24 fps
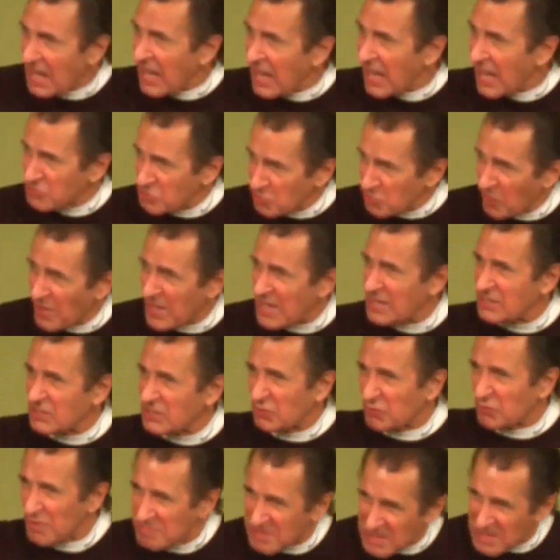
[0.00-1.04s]
has raised
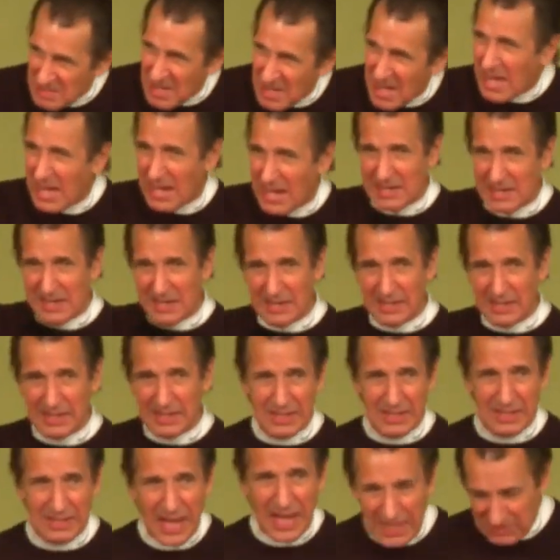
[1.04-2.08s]
from the dead.
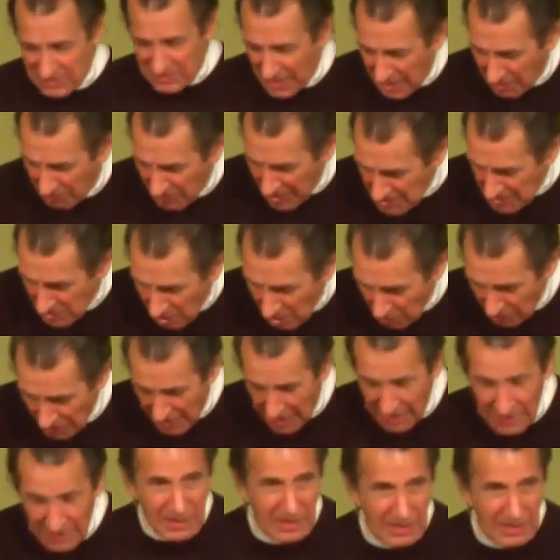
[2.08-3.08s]
That's how I know that.